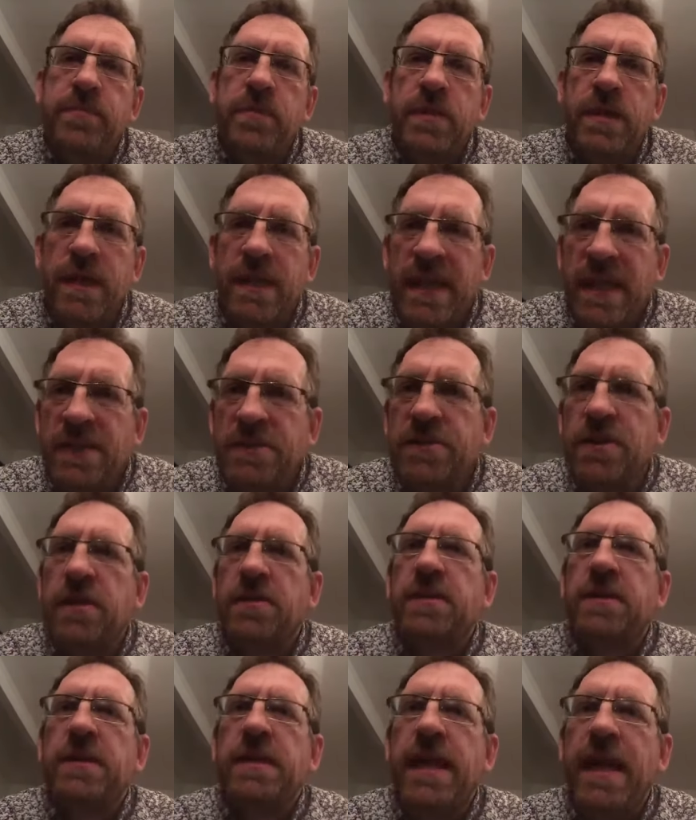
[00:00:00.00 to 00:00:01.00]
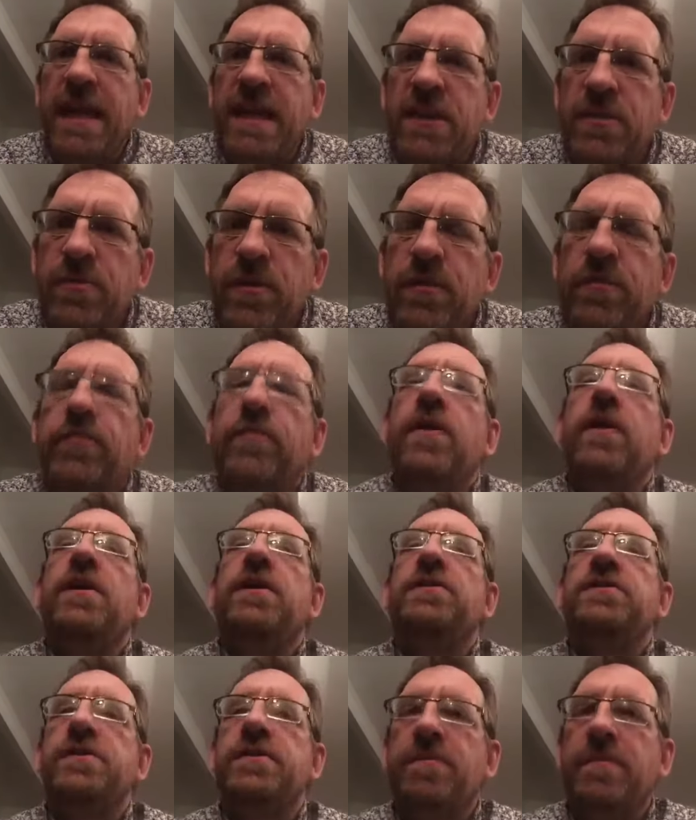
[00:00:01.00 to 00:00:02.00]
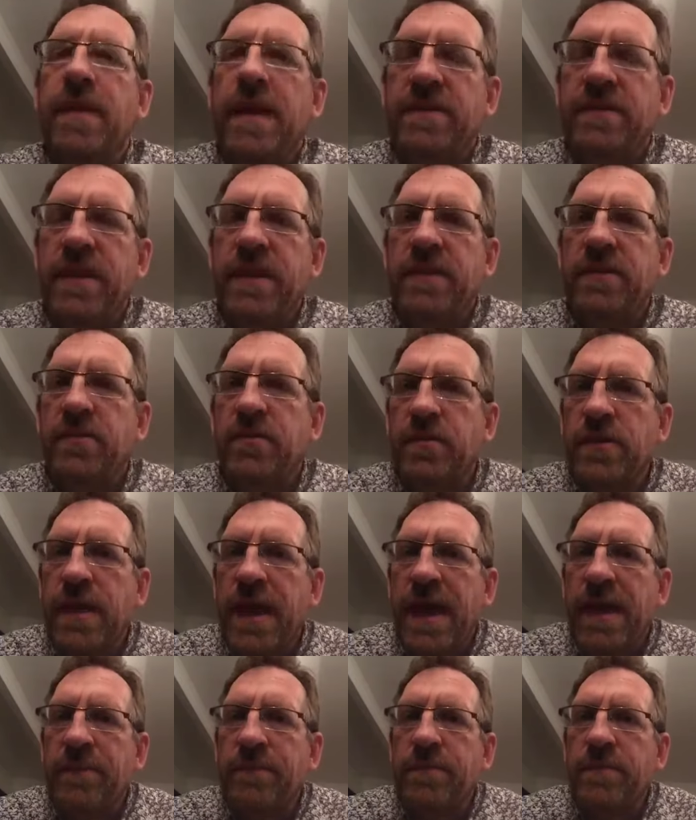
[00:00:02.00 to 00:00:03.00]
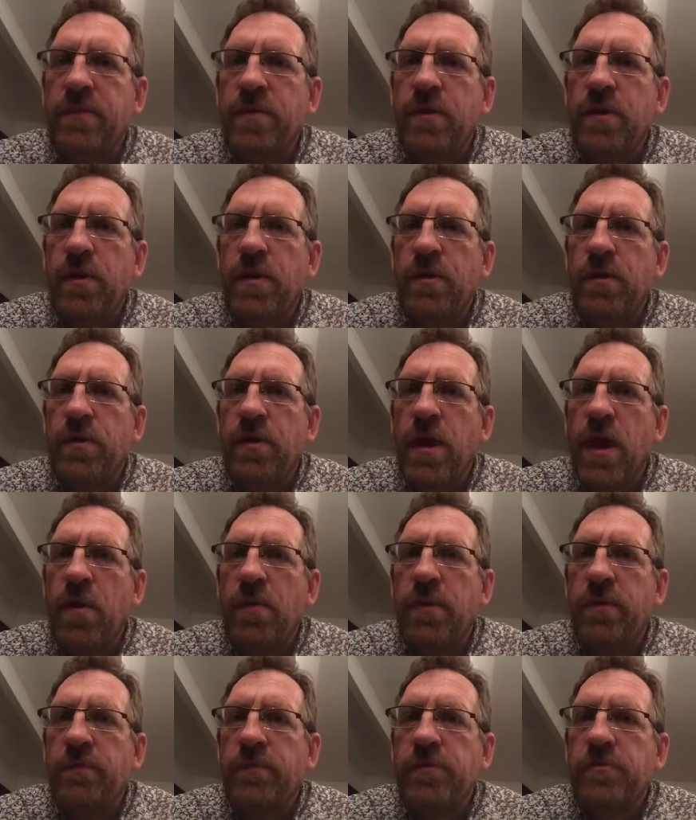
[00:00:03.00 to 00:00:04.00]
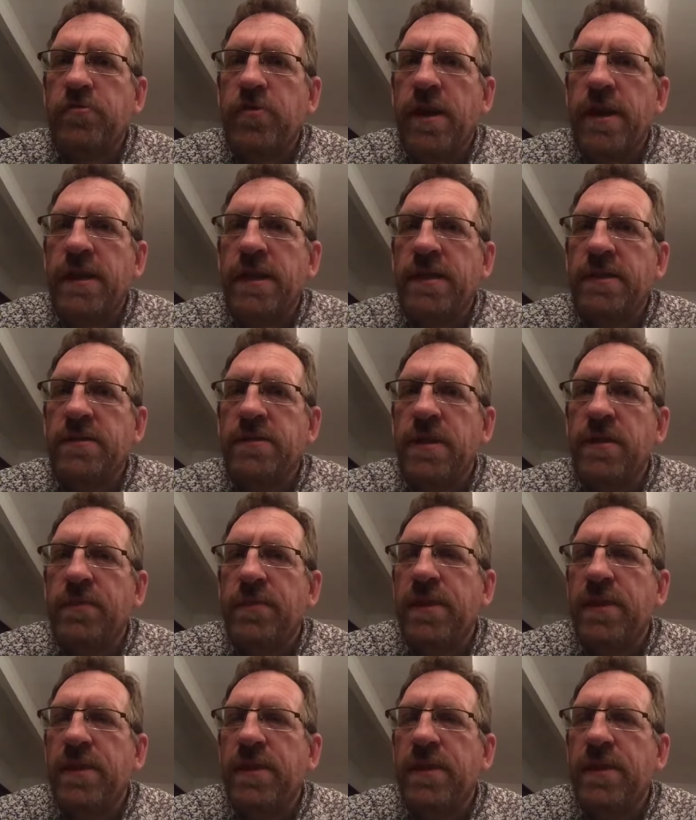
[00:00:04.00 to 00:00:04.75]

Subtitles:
Get that started. Get into it first, and then look at who you go with for training and stuff.